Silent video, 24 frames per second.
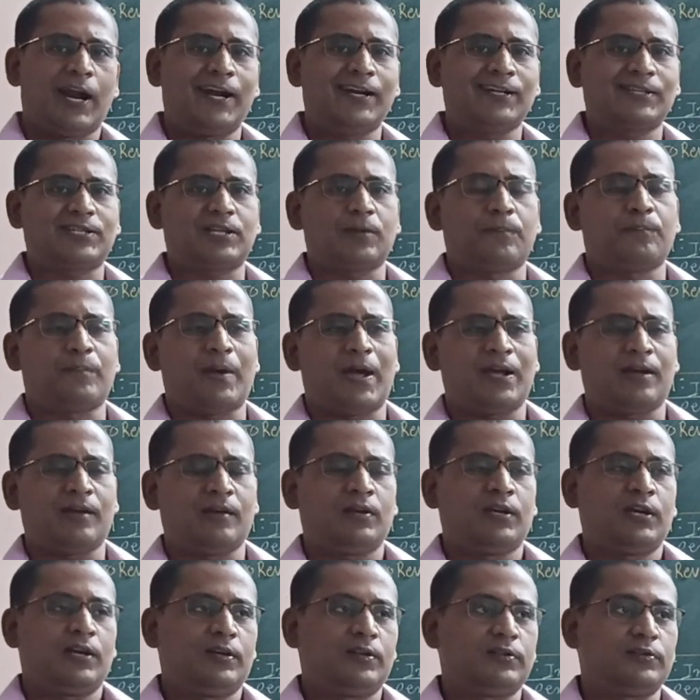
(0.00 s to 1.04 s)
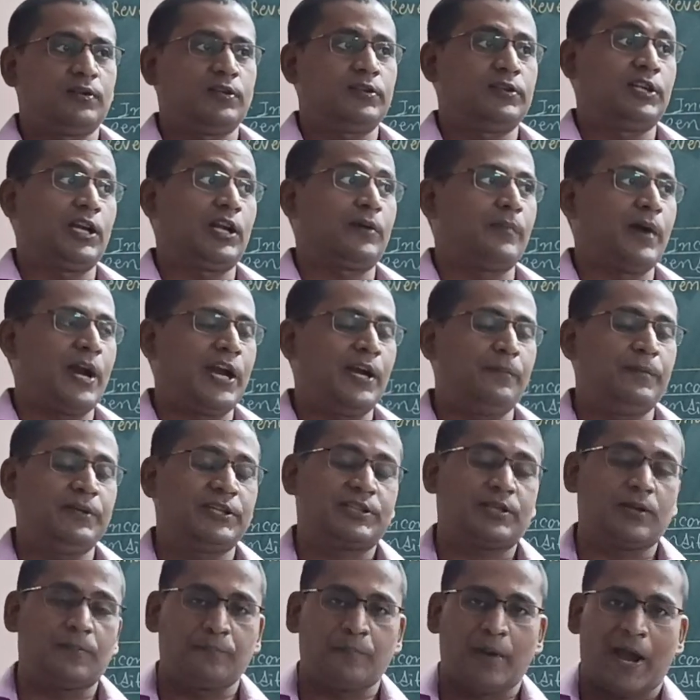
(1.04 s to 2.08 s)
and some there might be
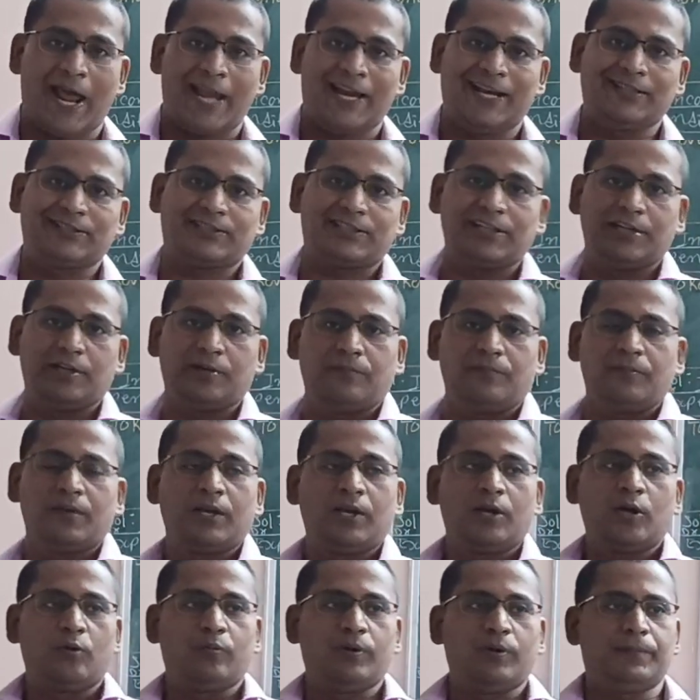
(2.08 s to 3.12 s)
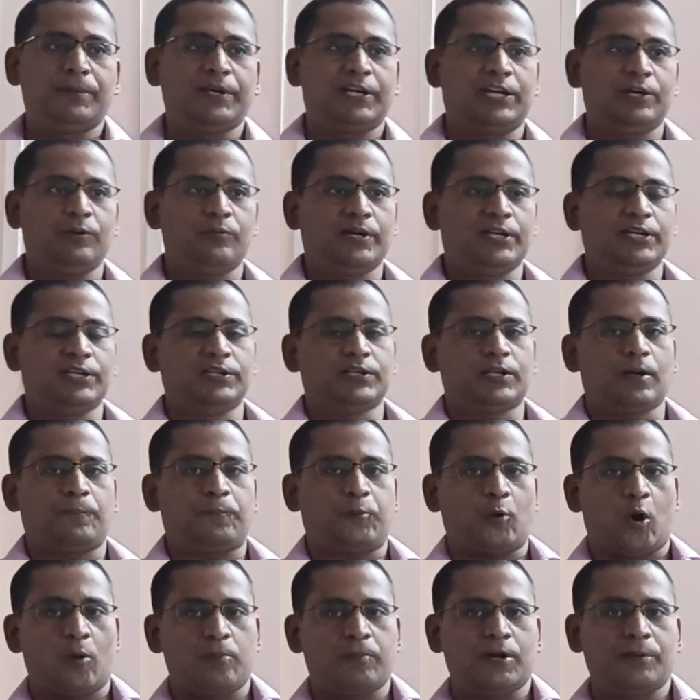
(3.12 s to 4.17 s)
some balance sheet will be given in the
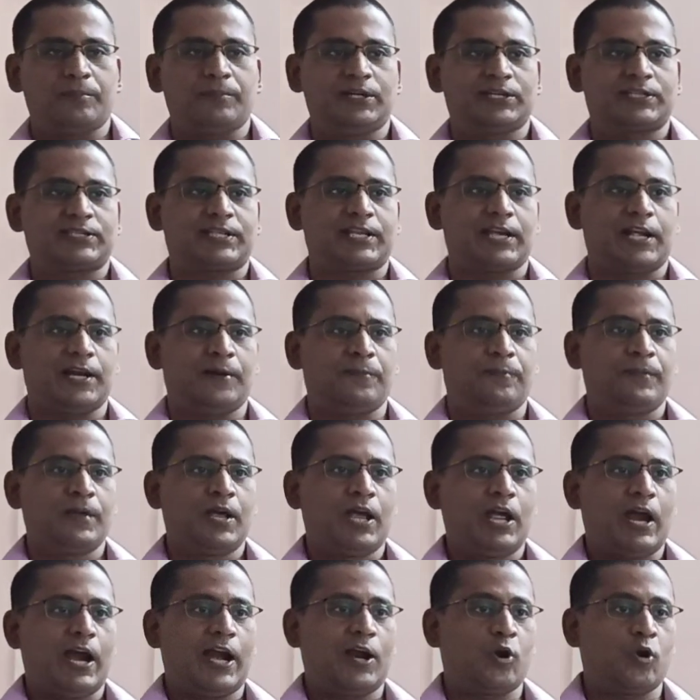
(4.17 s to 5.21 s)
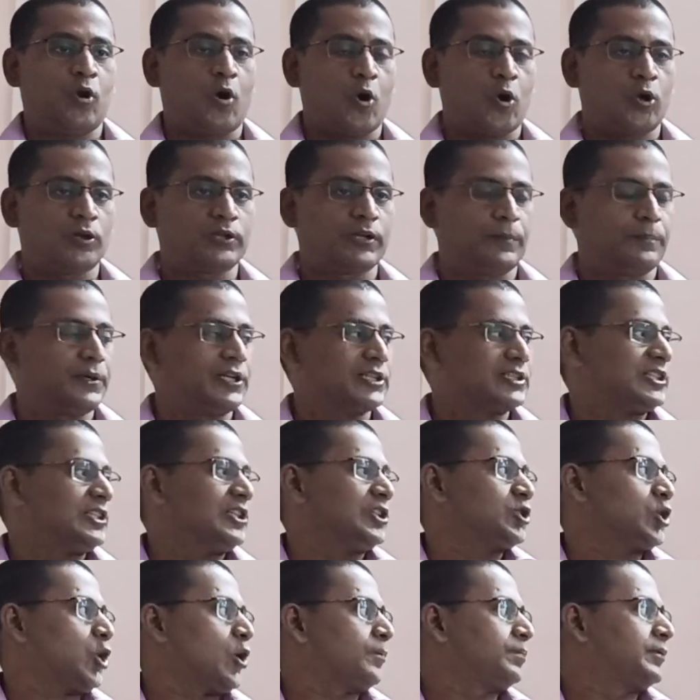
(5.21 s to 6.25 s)
problem itself, and on the
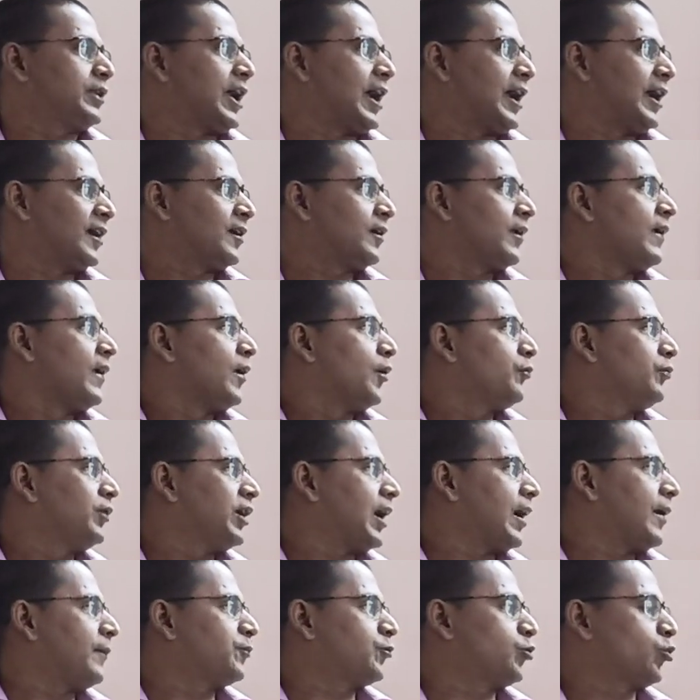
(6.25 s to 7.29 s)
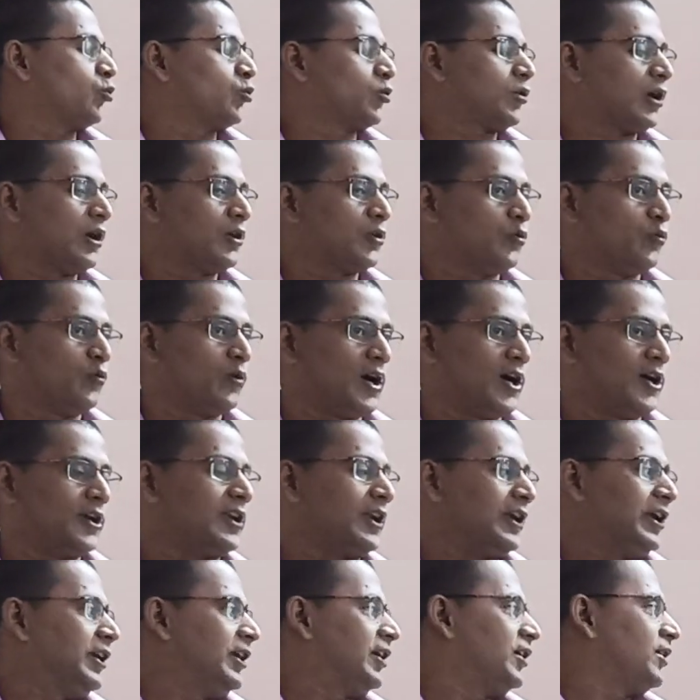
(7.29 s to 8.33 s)
basis of that we have to
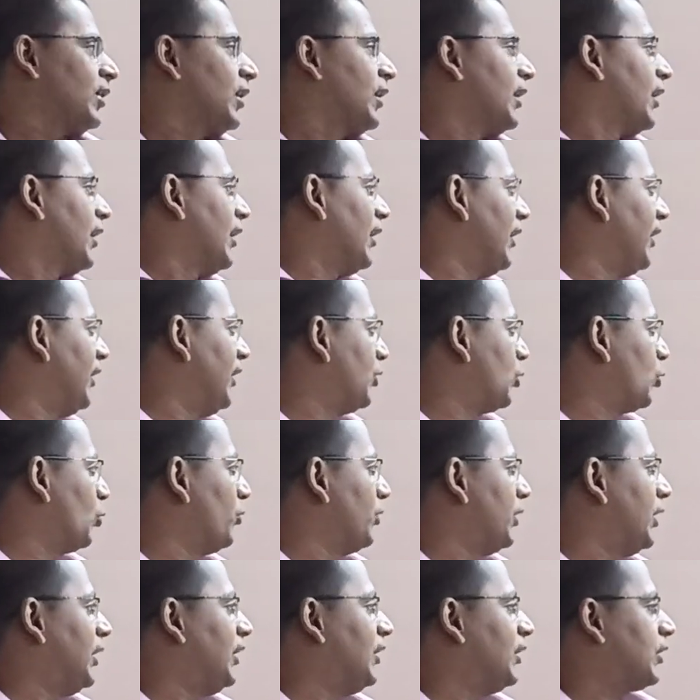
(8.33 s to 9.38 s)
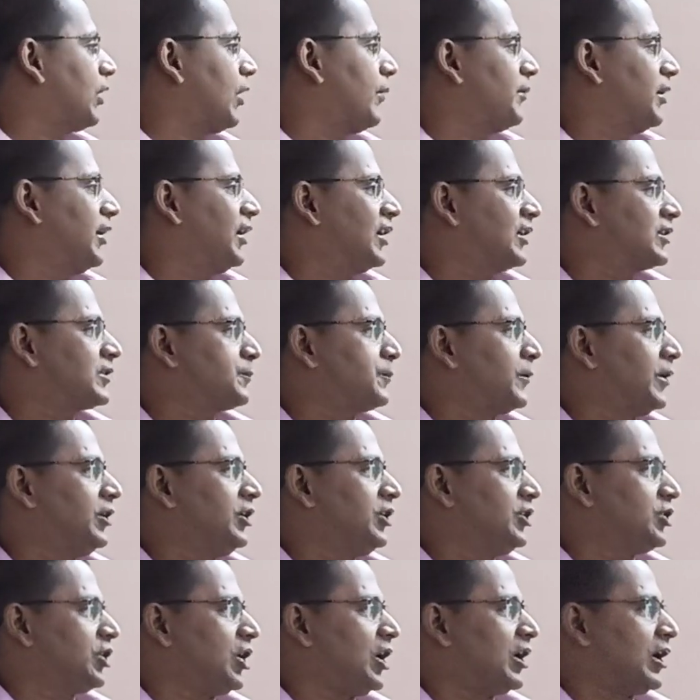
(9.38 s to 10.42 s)
convert it into income and
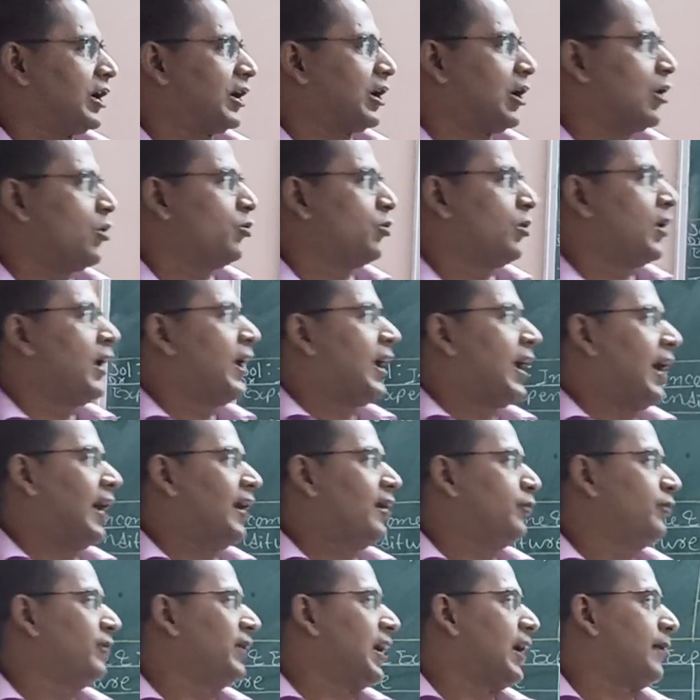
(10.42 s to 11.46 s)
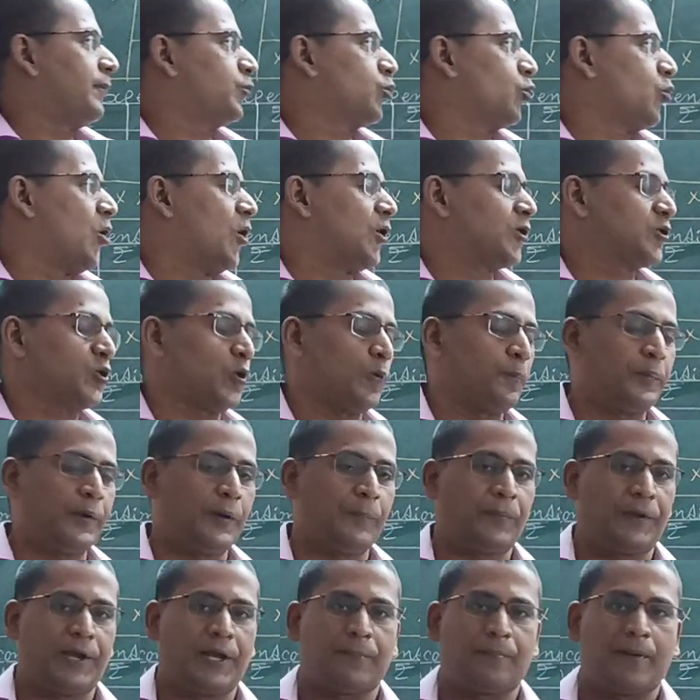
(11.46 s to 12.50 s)
expenditure account, and we have to also
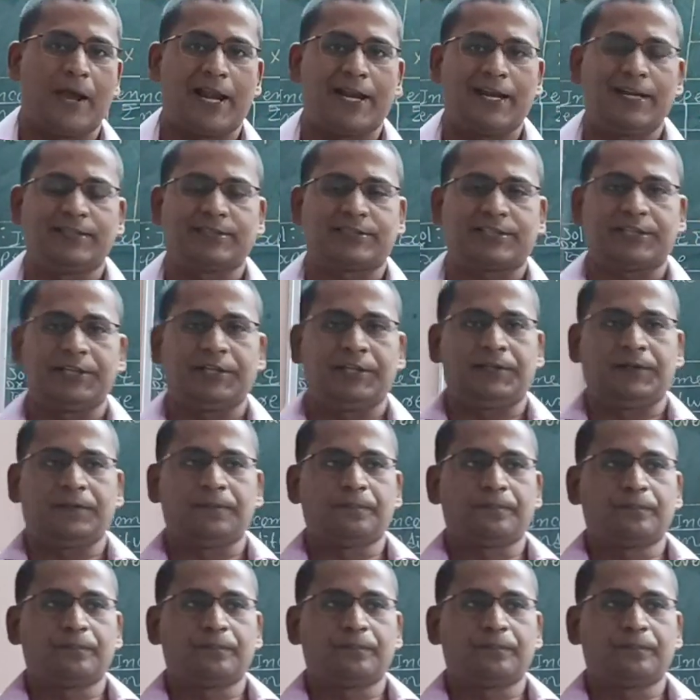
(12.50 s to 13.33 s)
prepare balance sheet.